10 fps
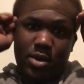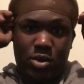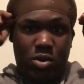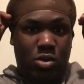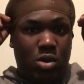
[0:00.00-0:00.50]

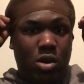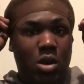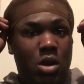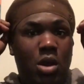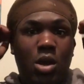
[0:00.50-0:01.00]
on
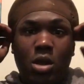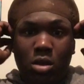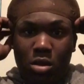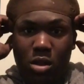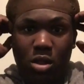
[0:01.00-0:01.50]

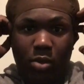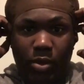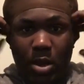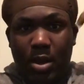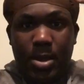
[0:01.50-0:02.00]

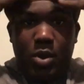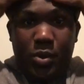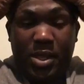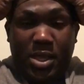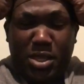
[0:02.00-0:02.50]
if you don't got no
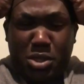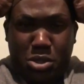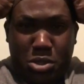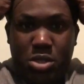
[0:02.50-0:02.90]
wig?